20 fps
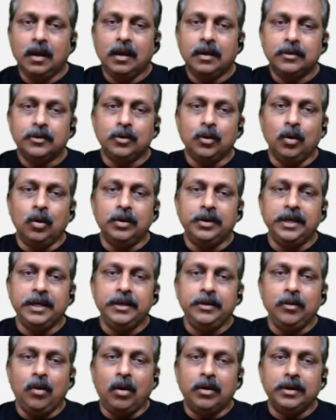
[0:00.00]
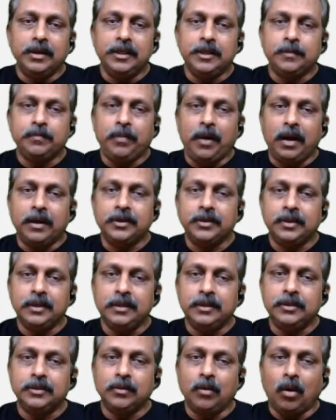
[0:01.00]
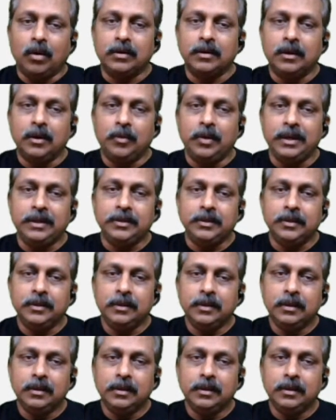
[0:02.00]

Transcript: So did not is past tense, not correct.